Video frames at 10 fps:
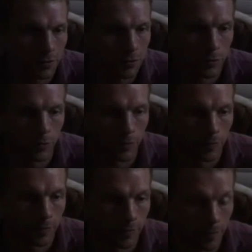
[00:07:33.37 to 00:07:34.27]
to
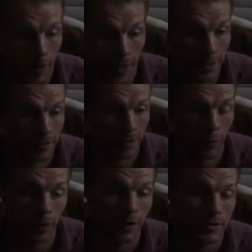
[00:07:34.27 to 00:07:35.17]
the
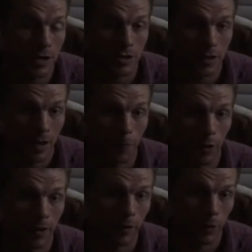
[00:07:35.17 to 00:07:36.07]
organization that I'm
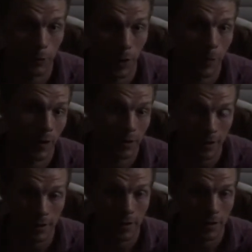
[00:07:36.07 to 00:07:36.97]
working with,
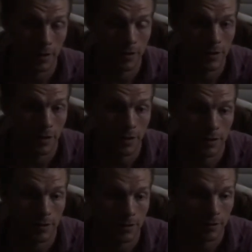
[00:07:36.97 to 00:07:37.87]
primarily the
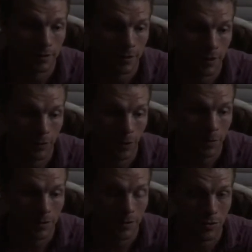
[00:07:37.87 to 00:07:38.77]
Dairy
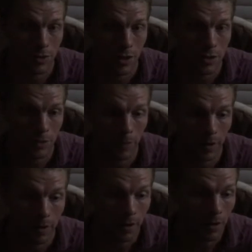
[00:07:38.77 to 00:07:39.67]
Farmers Association,
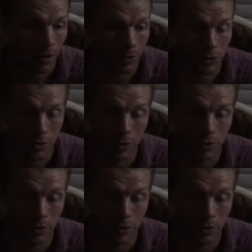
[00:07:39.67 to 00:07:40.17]
but also